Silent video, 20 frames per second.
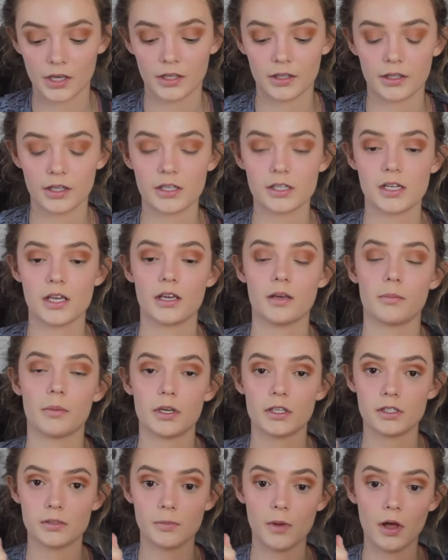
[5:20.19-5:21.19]
And then taking my
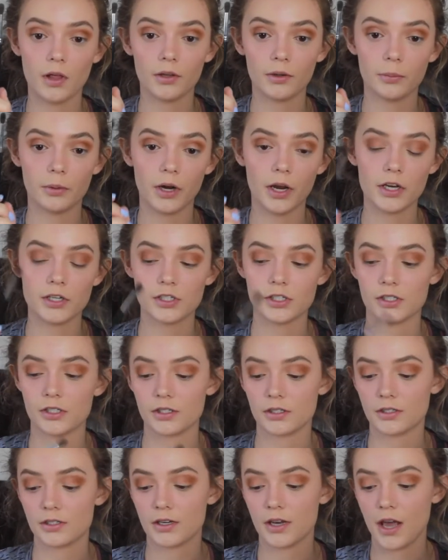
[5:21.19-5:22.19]
smaller brush, this
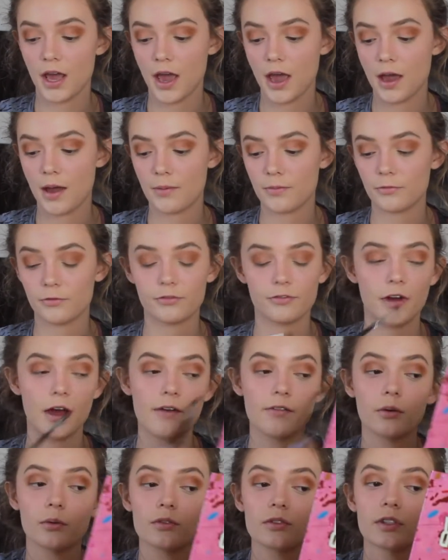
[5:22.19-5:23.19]
is an
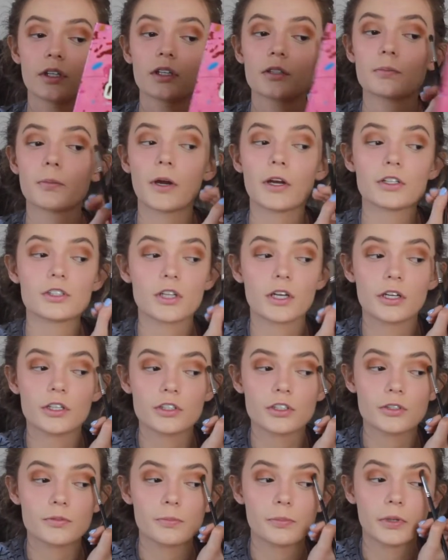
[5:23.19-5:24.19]
M506 brush, and
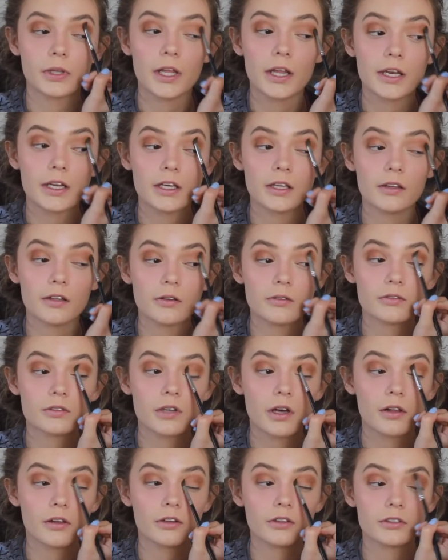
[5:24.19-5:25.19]
just blending those
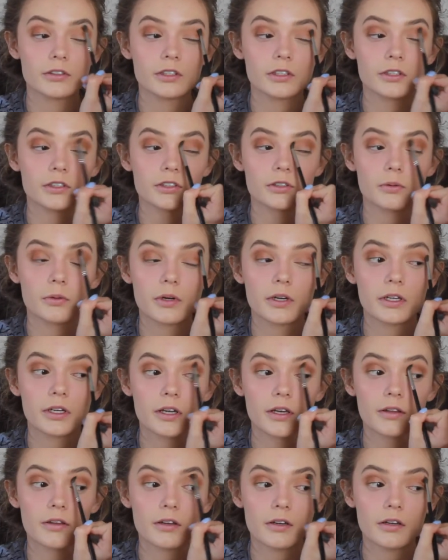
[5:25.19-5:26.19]
colors into one
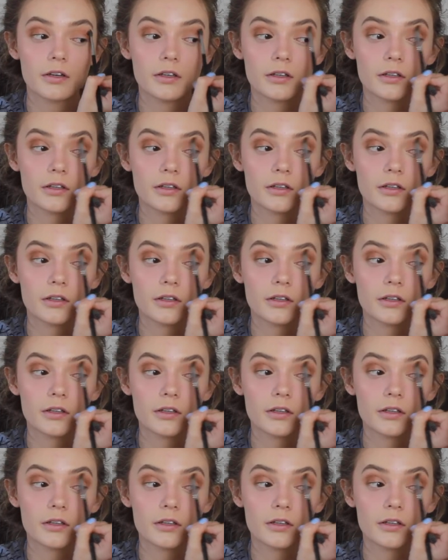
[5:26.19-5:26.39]
another.